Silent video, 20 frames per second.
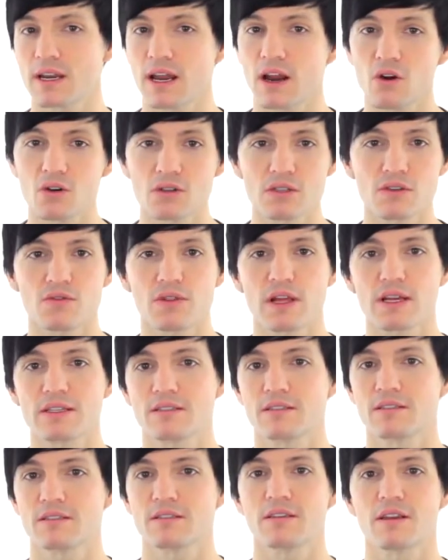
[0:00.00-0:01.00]
and hours of
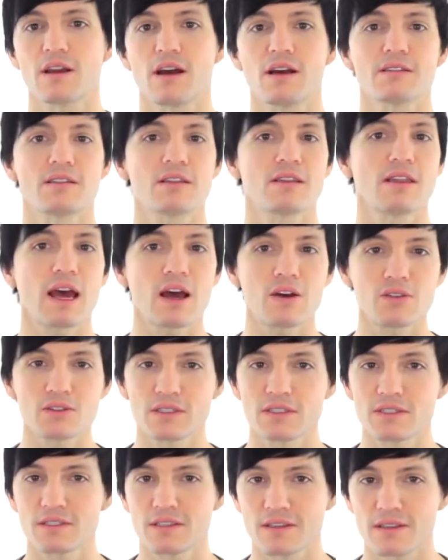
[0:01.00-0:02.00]
lessons and cost
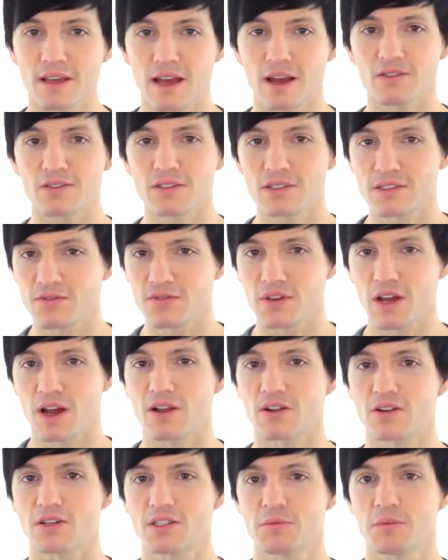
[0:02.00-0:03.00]
thousands and thousands of
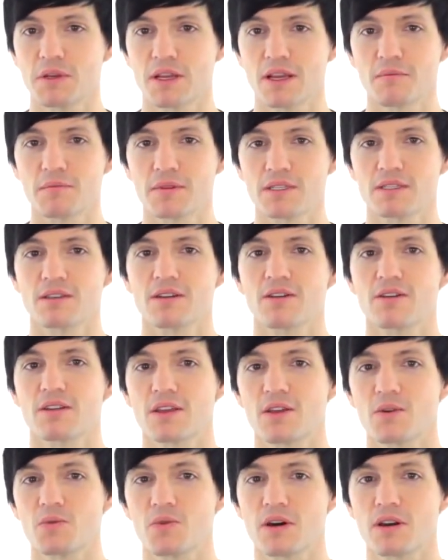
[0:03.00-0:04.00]
dollars to become the singer
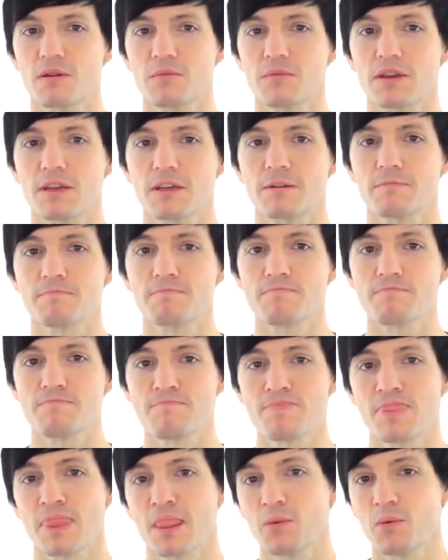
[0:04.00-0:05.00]
that you want to be.
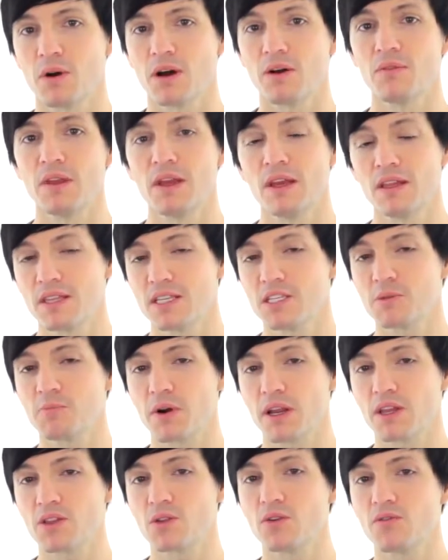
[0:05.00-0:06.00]
Well, this
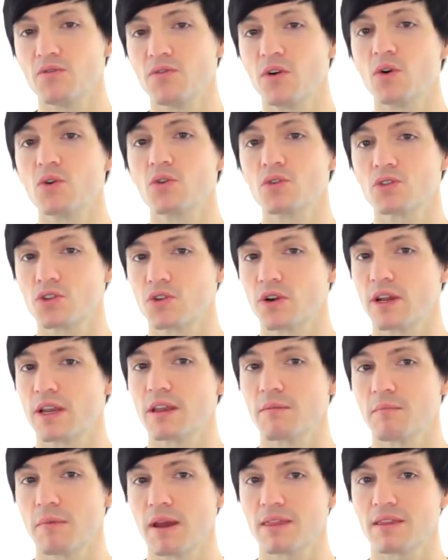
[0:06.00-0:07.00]
breakthrough vocal
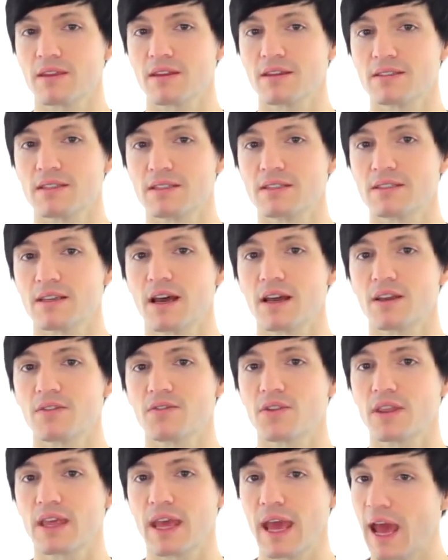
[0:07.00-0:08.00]
training method is designed
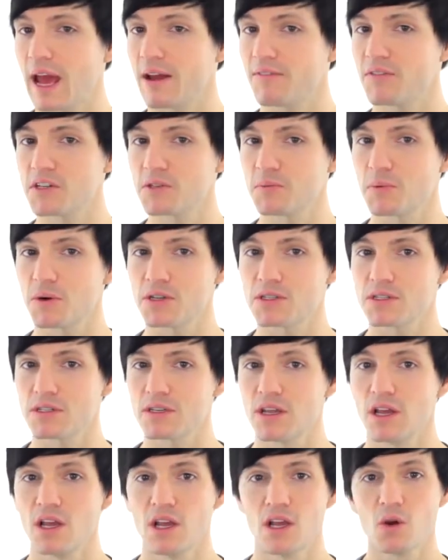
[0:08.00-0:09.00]
for the average
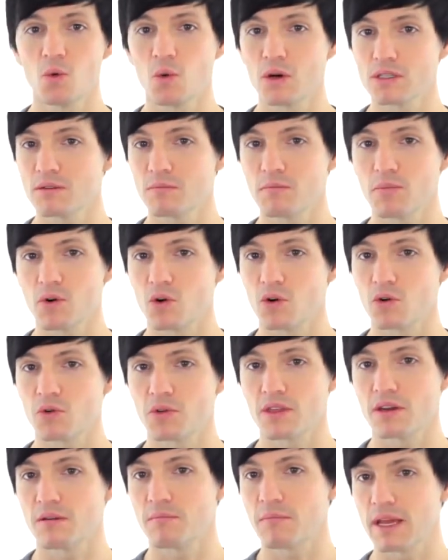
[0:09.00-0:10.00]
person who wasn't born
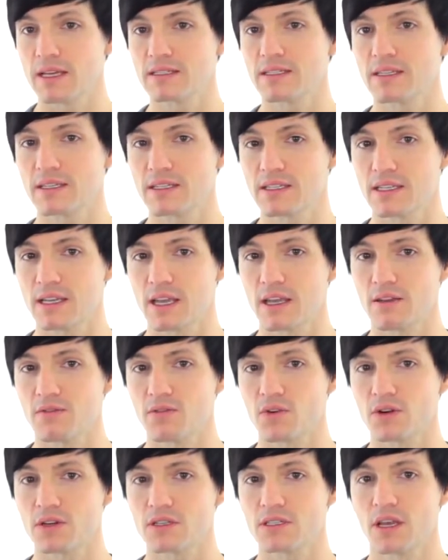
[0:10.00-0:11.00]
with an amazing singing
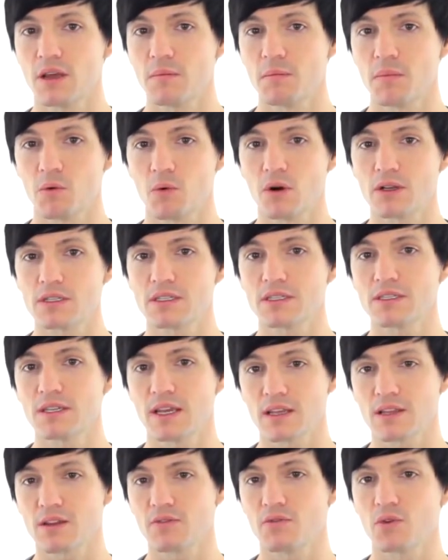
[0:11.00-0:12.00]
voice, but wants to
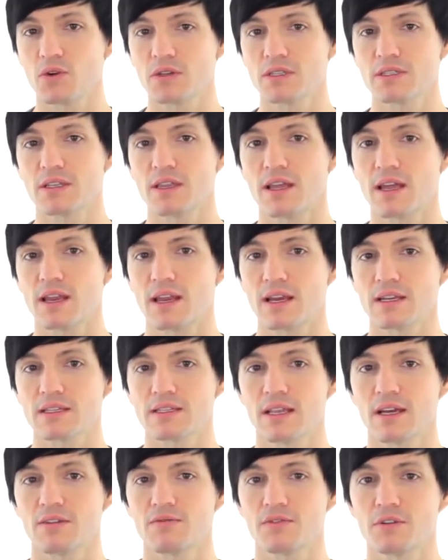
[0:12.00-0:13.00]
take their voice to that next
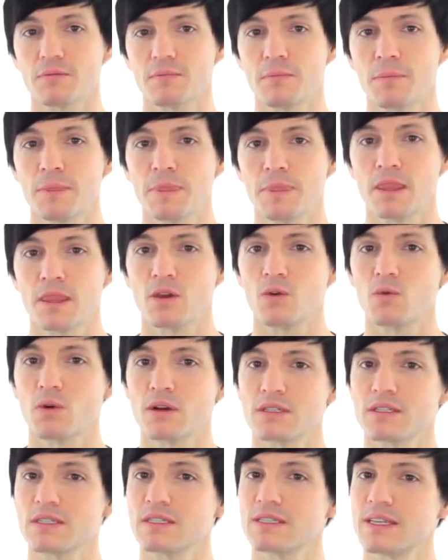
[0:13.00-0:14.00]
level. Who
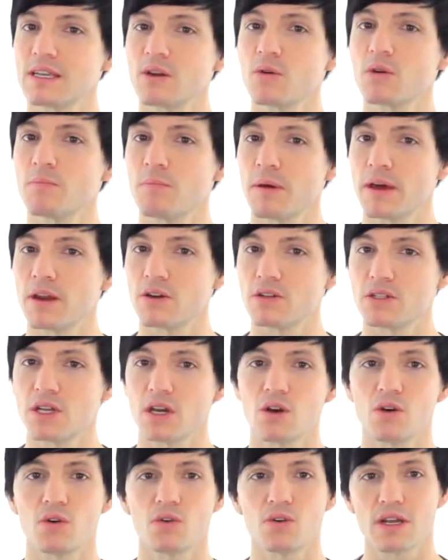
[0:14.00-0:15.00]
wants to sing with better
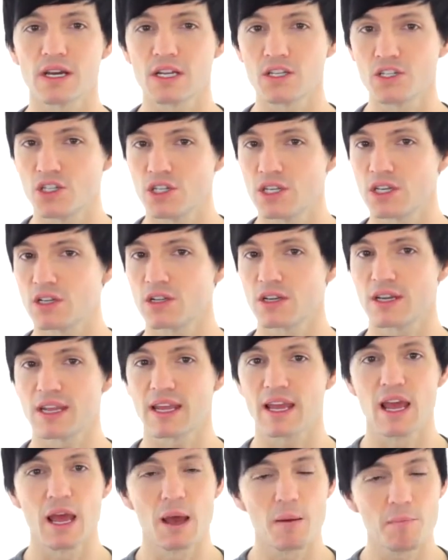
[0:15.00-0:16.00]
tone,
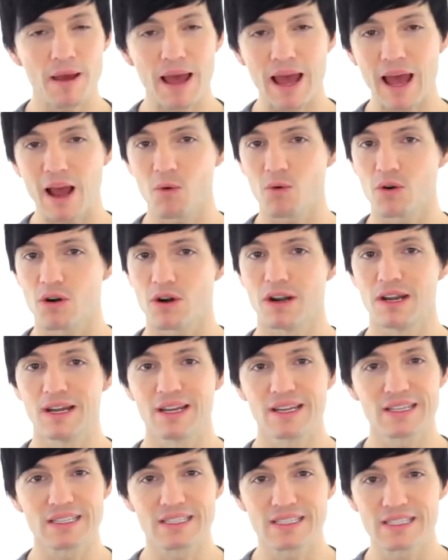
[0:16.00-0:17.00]
agility, power,
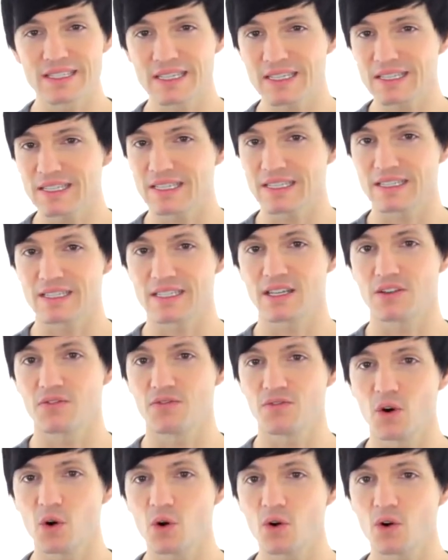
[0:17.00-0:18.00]
consistency,
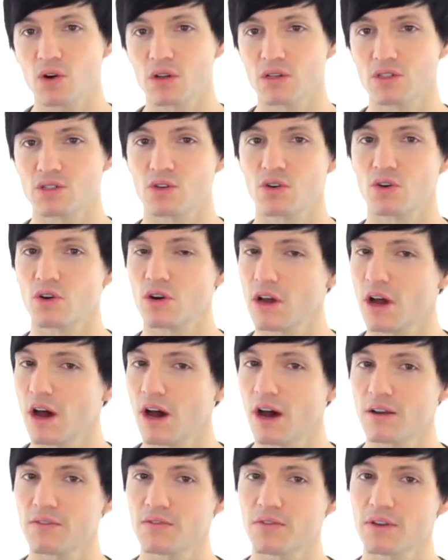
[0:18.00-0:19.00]
vocal control,
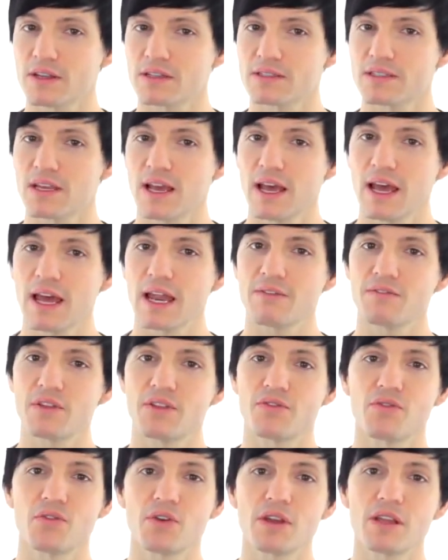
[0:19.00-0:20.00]
confidence, and have the
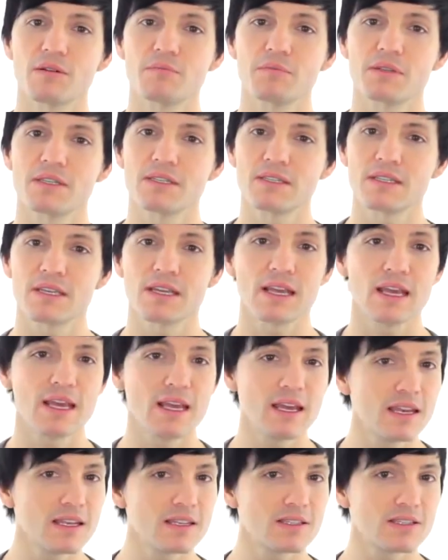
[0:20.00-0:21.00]
freedom to sing
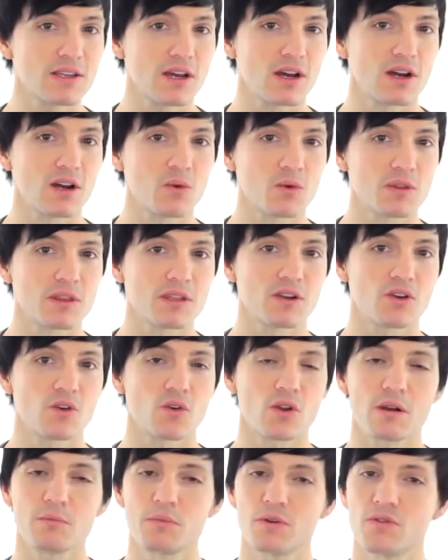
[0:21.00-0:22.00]
any song with
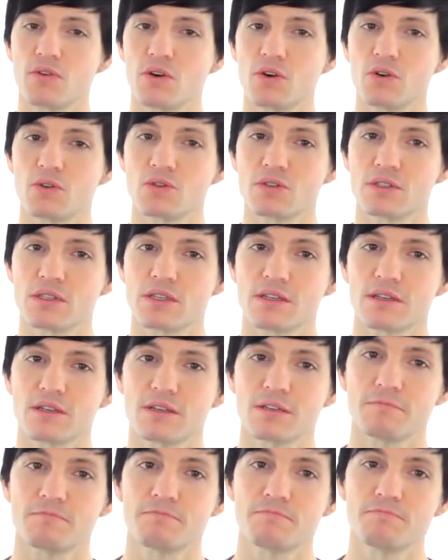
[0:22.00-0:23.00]
incredible vocal
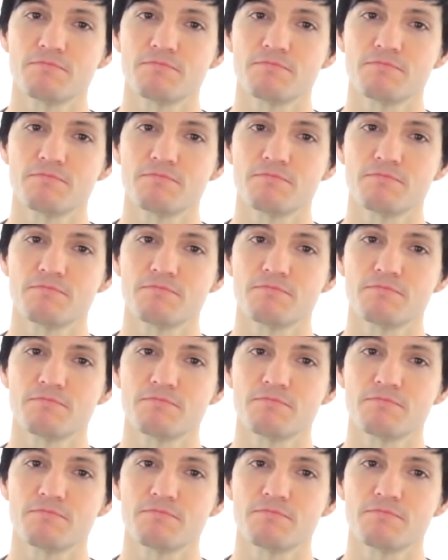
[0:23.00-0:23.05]
skill.